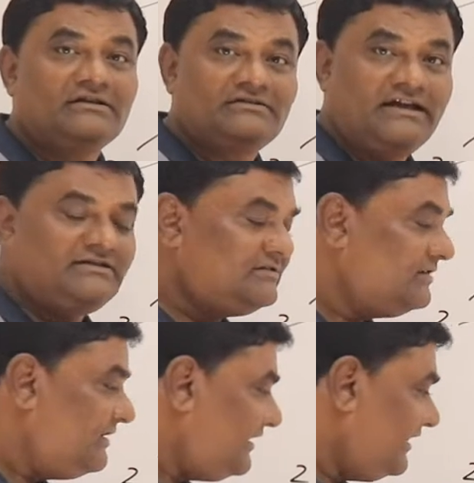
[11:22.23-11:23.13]

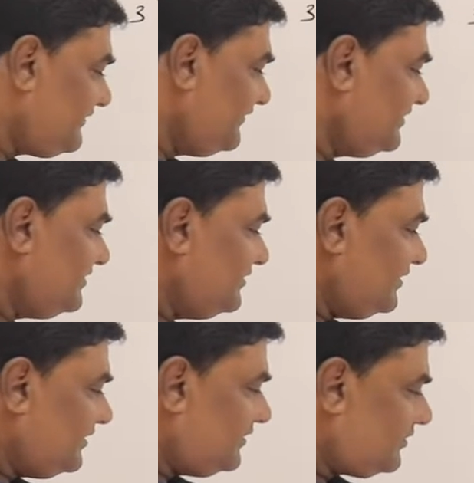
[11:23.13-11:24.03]
Then it will
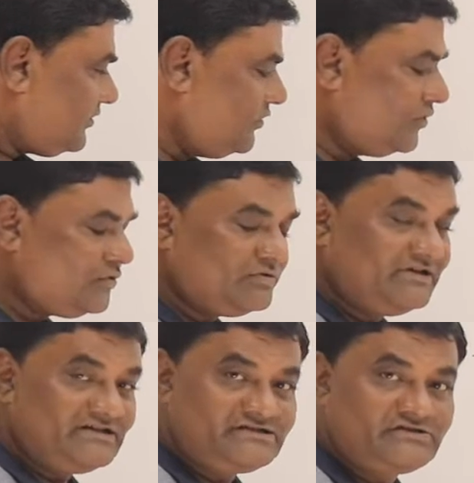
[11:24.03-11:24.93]
go to
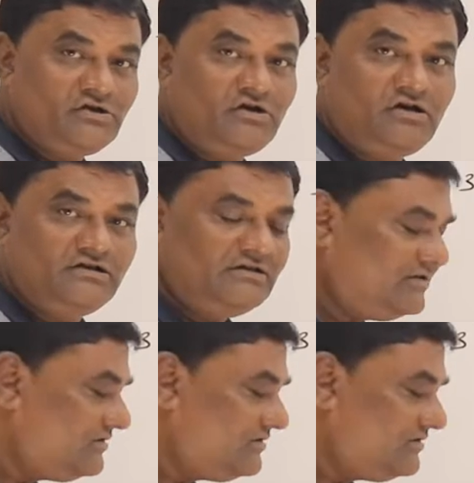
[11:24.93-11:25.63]
this call.